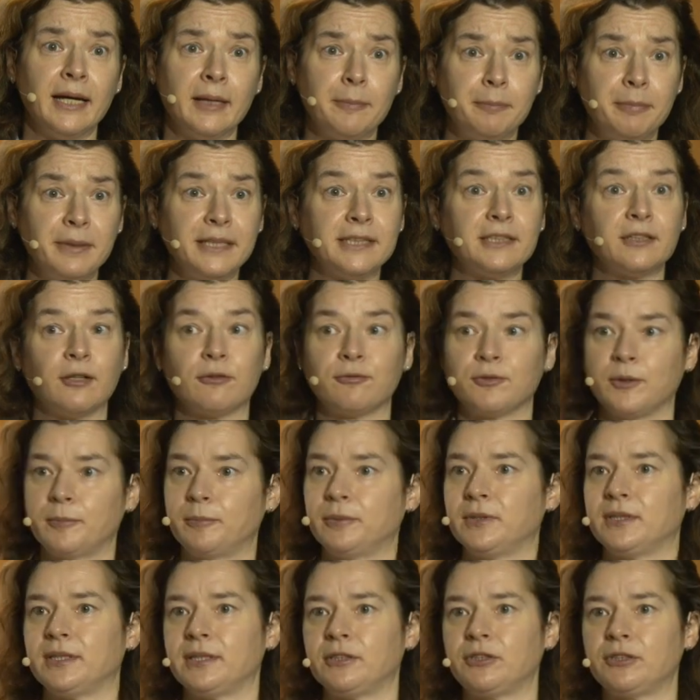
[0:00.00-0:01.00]
a bit of the
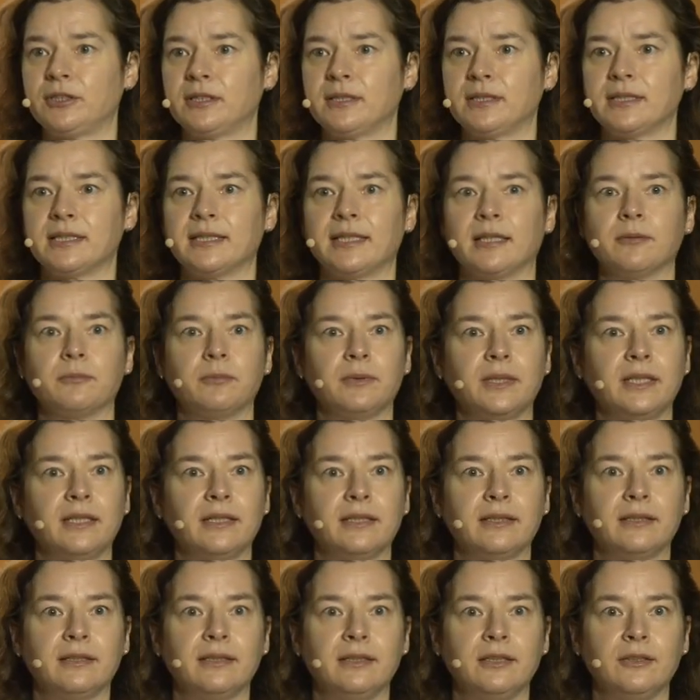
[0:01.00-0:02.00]
positions that we
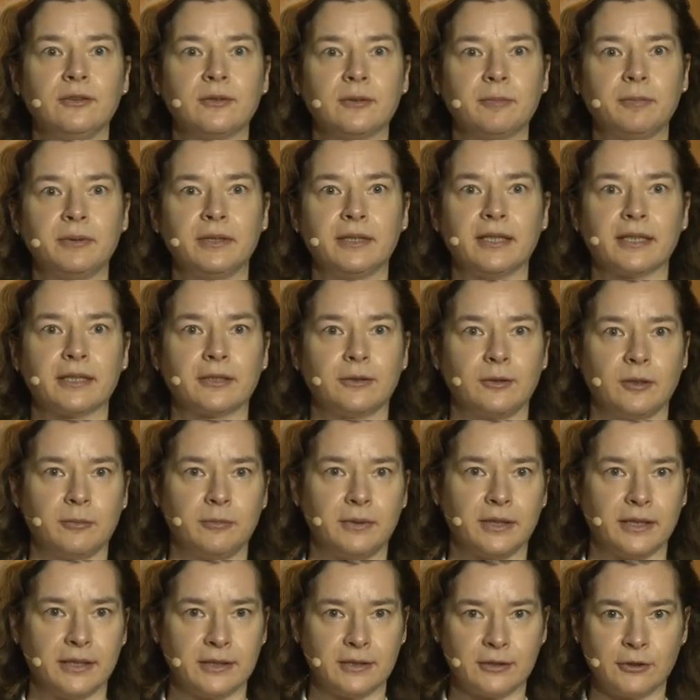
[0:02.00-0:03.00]
in the European
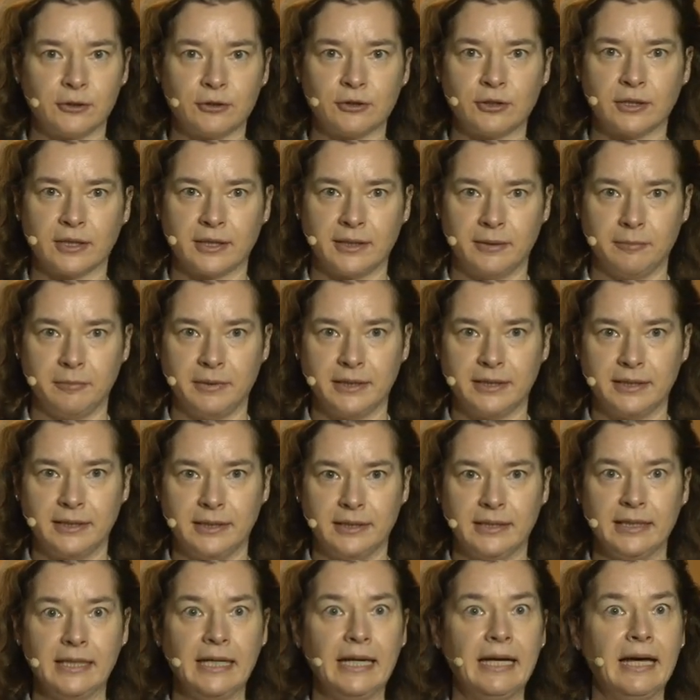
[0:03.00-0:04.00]
Economic and Social
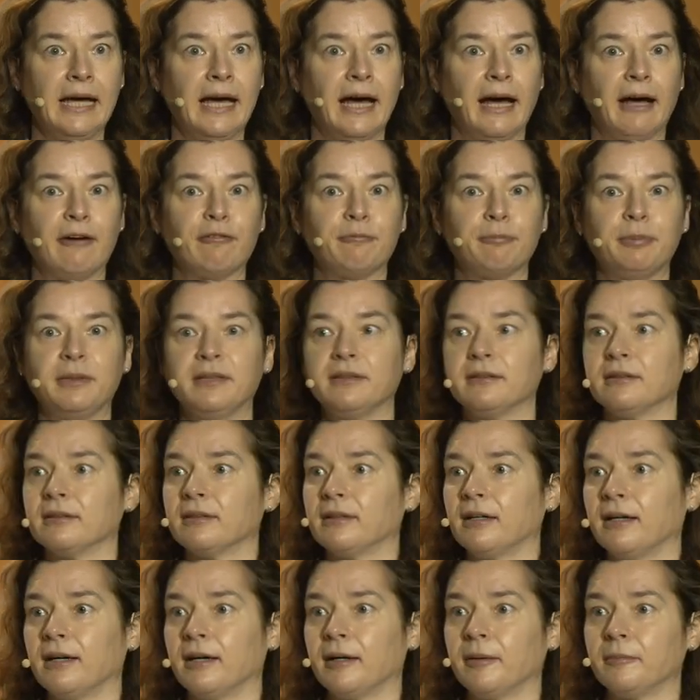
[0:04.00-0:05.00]
Committee have been
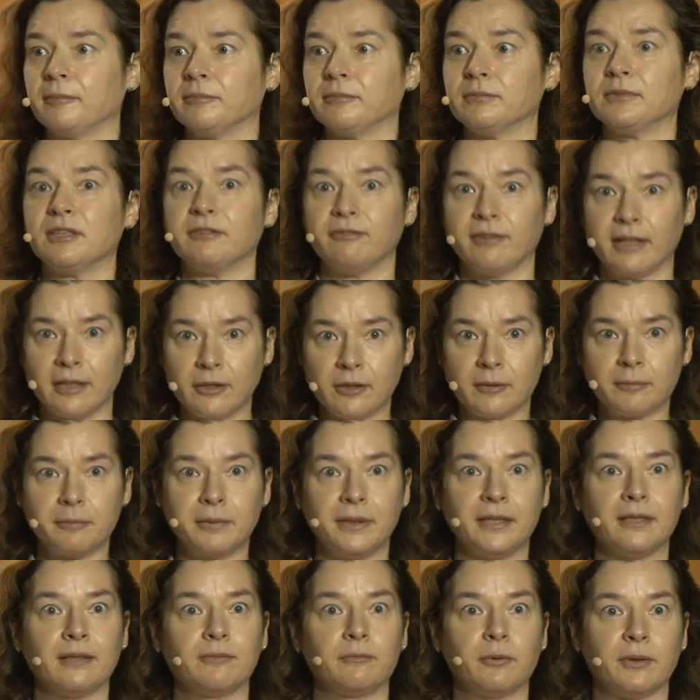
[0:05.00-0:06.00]

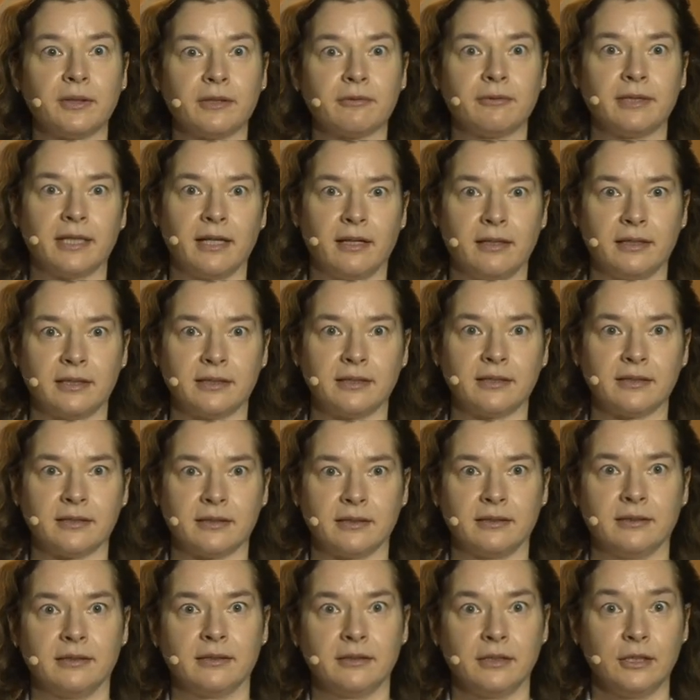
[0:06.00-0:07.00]
developing with regards
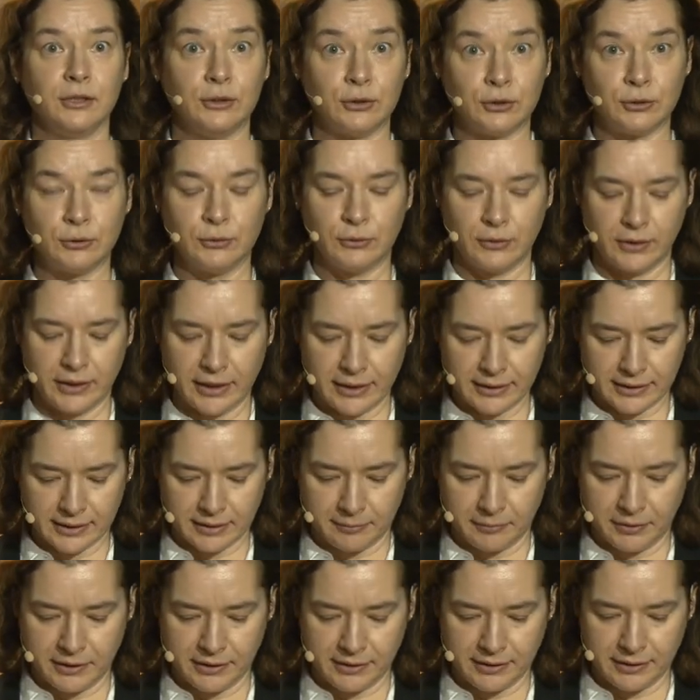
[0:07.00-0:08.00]
to the
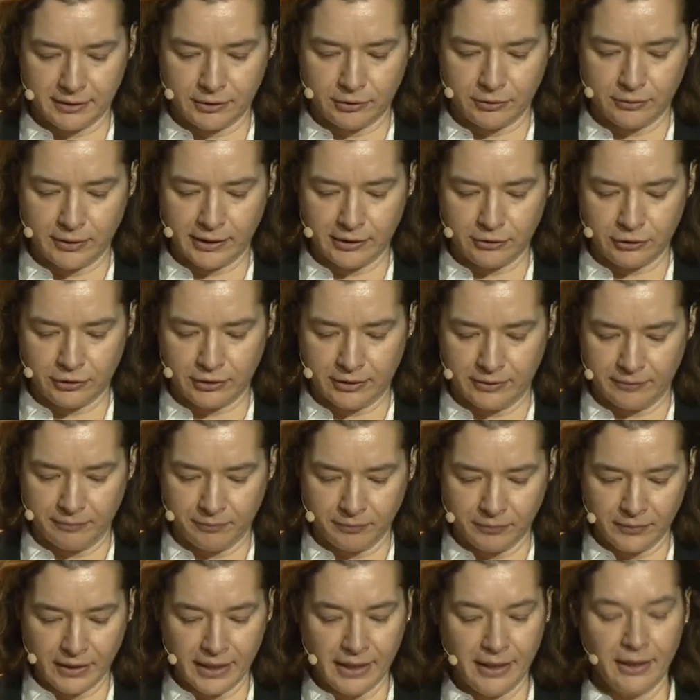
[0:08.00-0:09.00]
SME situation.